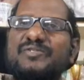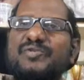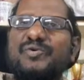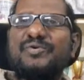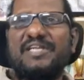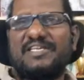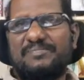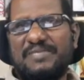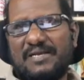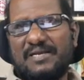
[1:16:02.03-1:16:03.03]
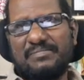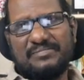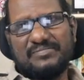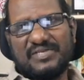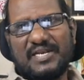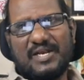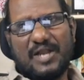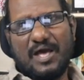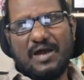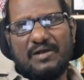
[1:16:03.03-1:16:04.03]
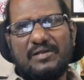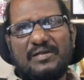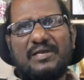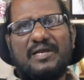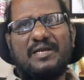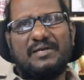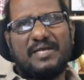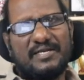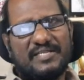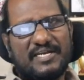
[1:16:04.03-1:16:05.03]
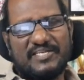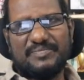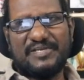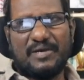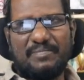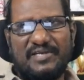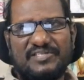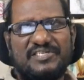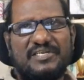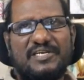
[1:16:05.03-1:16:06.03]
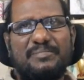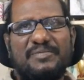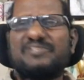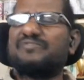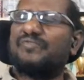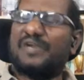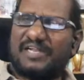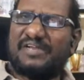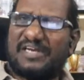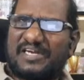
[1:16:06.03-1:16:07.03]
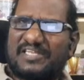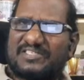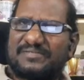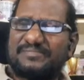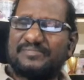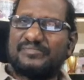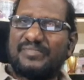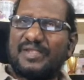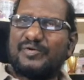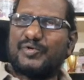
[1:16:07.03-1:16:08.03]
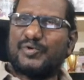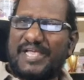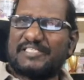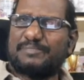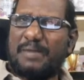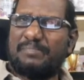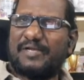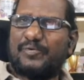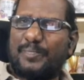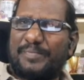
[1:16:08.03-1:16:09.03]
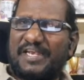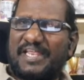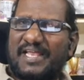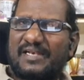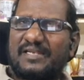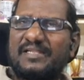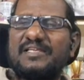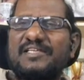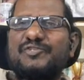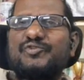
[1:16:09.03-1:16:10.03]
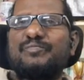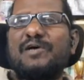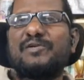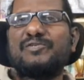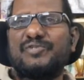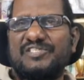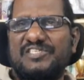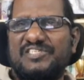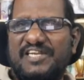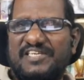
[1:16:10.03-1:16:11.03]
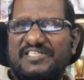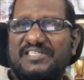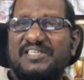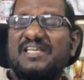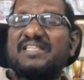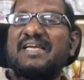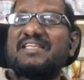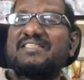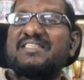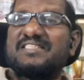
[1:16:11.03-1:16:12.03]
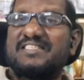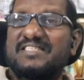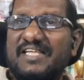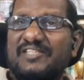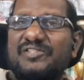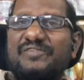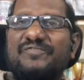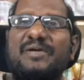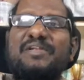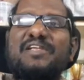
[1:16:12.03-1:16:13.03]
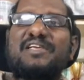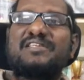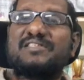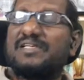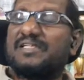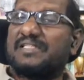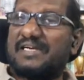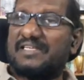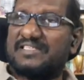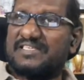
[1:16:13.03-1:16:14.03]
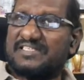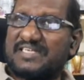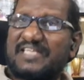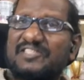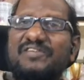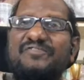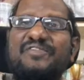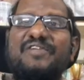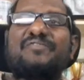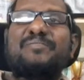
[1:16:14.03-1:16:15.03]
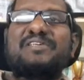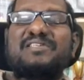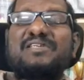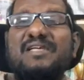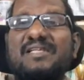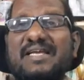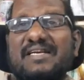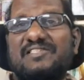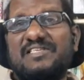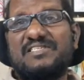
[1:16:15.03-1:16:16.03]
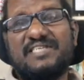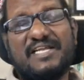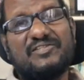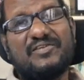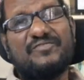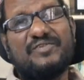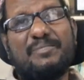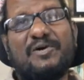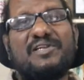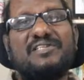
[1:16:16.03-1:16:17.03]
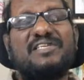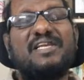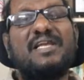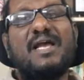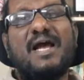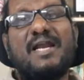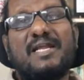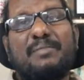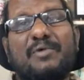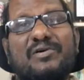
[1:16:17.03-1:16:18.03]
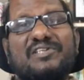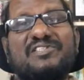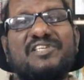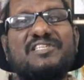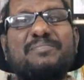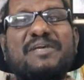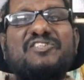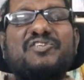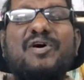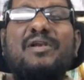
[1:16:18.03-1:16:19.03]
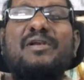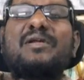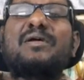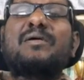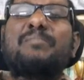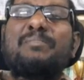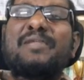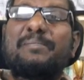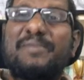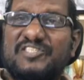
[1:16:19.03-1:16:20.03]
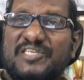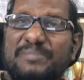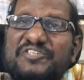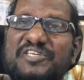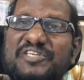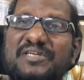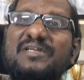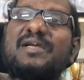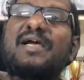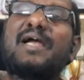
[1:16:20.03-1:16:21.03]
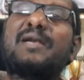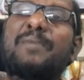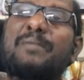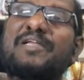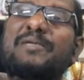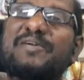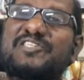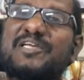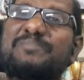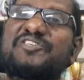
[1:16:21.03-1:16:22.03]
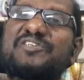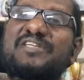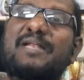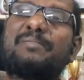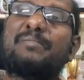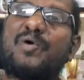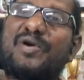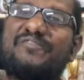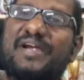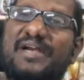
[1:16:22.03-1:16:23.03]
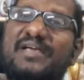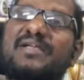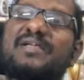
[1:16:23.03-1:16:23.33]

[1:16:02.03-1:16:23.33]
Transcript: So it has become a law, and that has been abolished. It means whatever it is, today's public opinion is tomorrow's legislation. That is the strength of communication. That is the strength of information. That is the strength of democracy. And democracy is based on public perception. And public perception can be modified